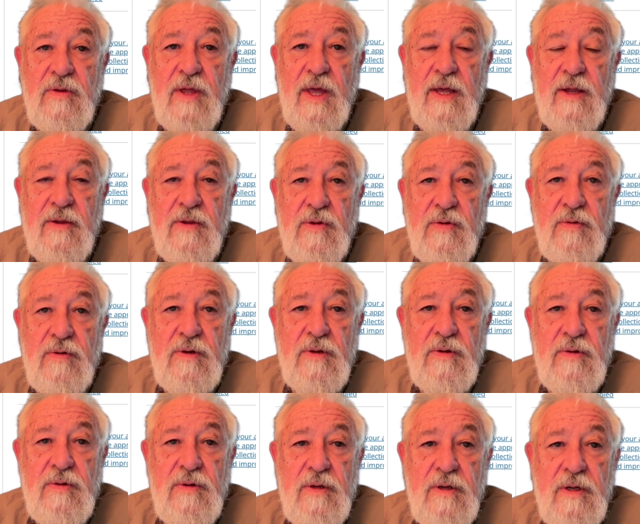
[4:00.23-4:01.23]
that
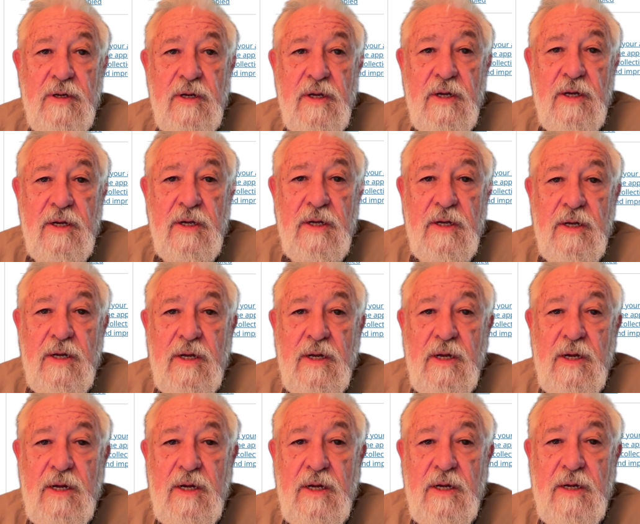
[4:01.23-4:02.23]
through
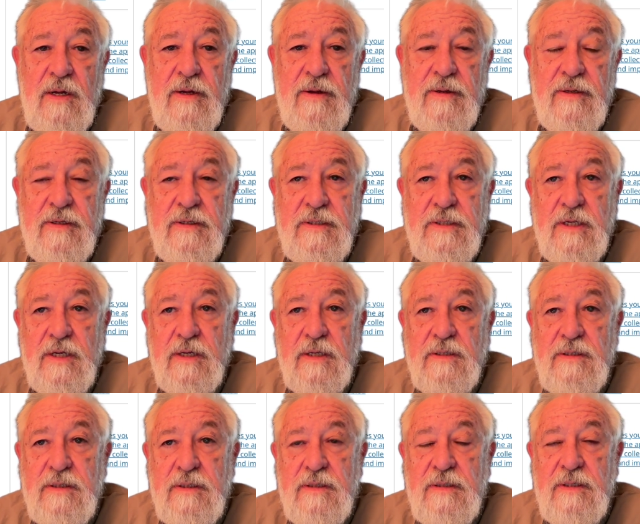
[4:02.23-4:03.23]

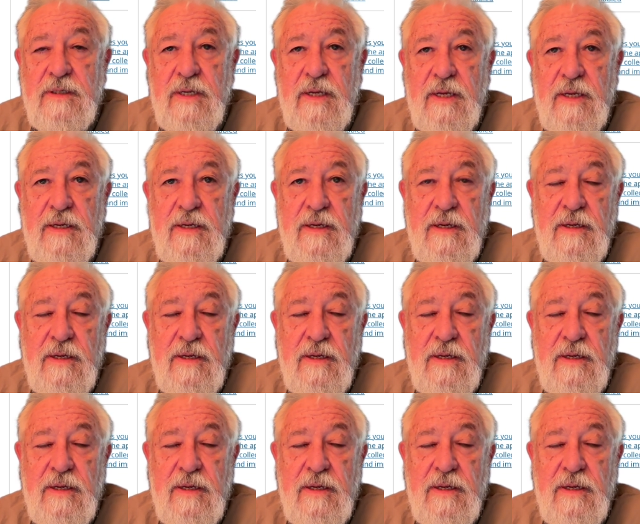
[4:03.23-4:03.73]
6 and